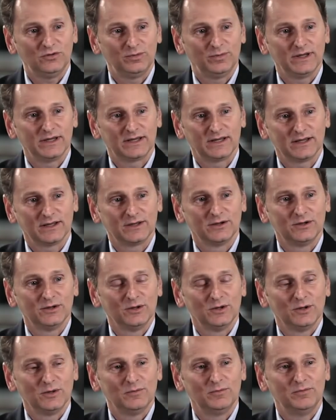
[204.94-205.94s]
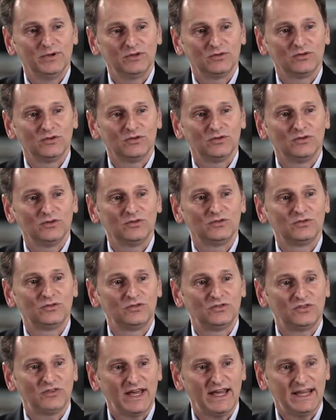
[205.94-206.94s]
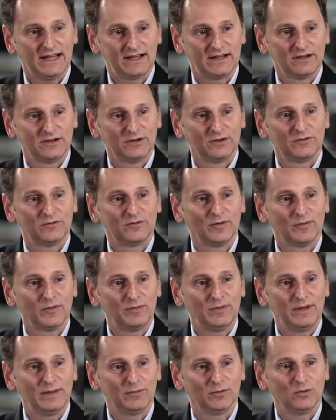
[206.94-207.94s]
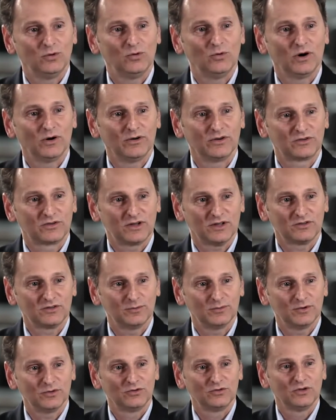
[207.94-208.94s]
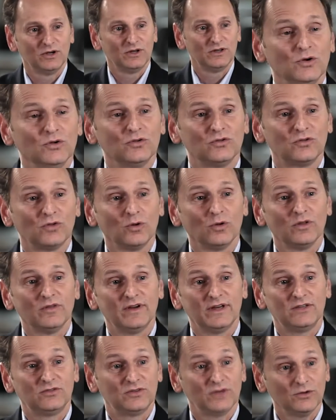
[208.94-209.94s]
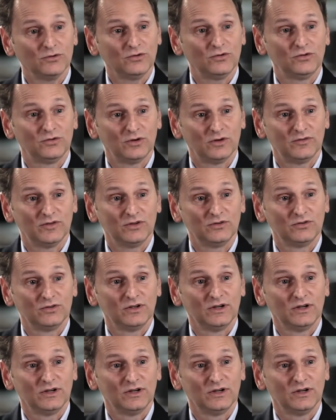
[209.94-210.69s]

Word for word: speaking, businesses take from the people who are its customers. Solavei sells a service